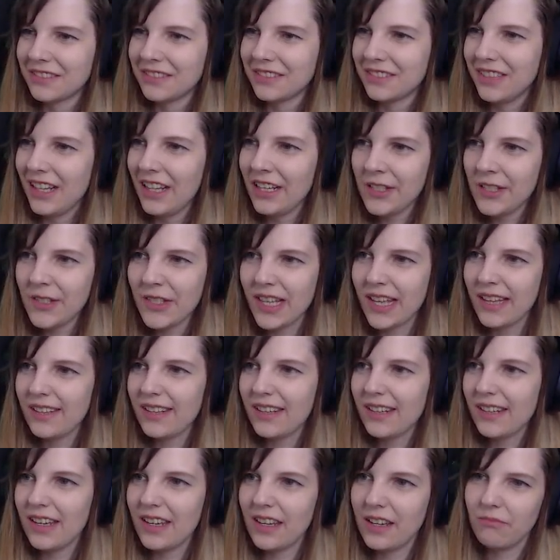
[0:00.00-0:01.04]
He's
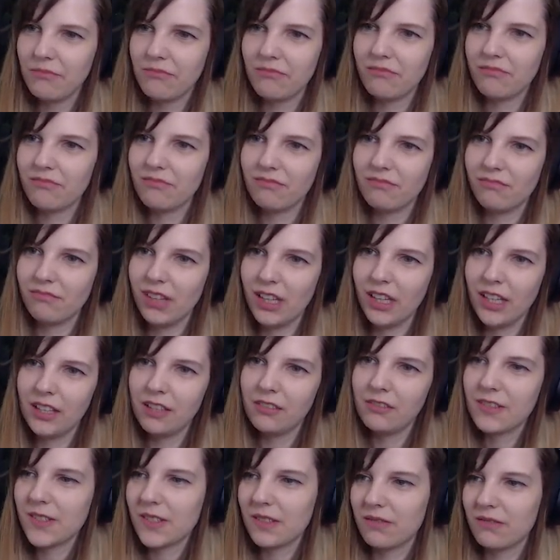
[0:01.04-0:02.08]
letting him
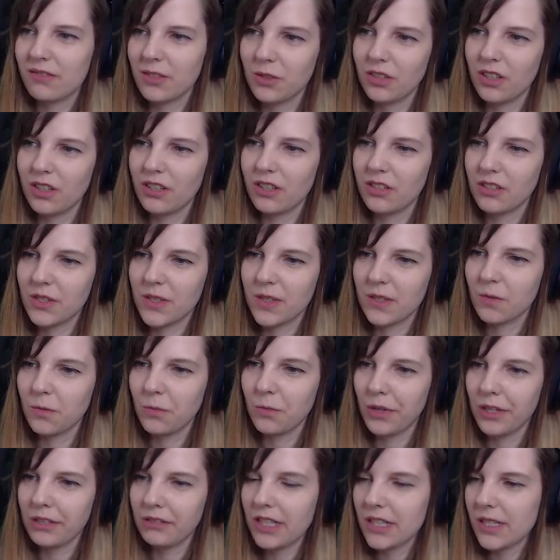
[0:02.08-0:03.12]
in to the
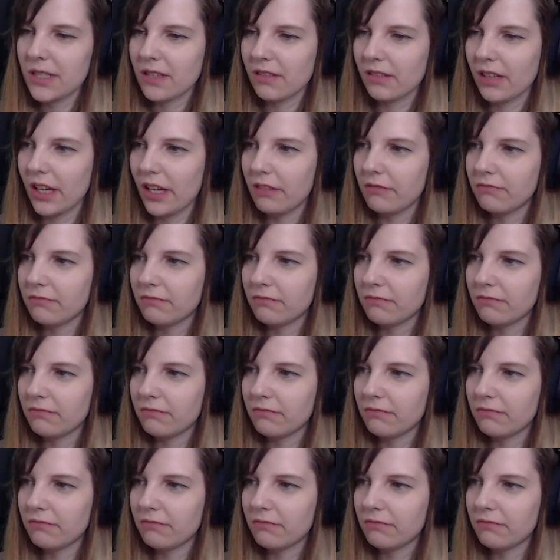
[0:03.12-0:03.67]
snowman, that's okay.